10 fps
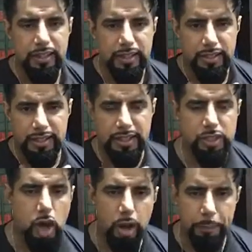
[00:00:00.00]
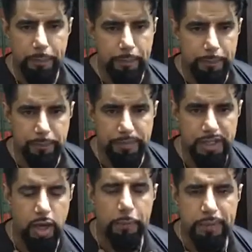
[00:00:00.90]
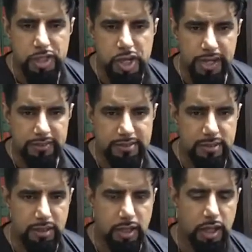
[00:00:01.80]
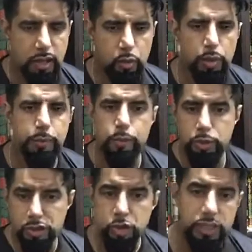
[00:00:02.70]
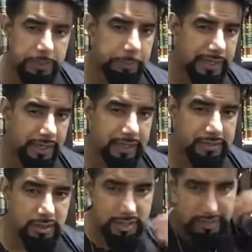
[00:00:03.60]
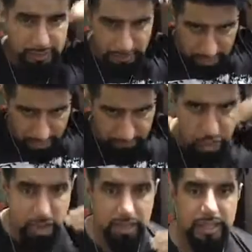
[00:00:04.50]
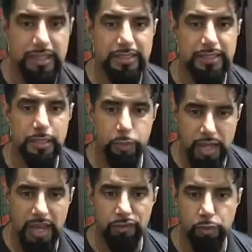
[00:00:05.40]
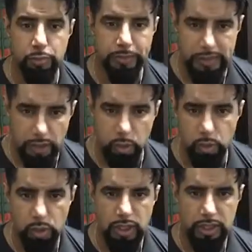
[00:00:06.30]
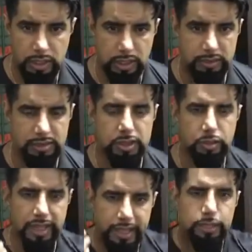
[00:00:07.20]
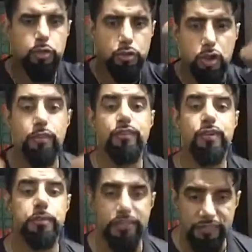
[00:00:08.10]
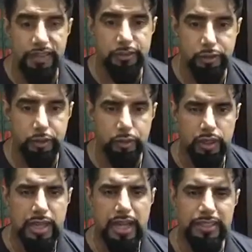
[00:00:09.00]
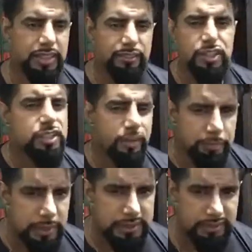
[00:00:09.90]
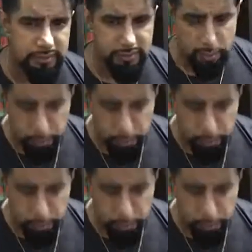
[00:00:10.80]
their top, the upper chest, uh, women was usually bare. So they, the kind of cut that they would have would be low cut, so their head could comfortably fit through. And they never used to have buttons, so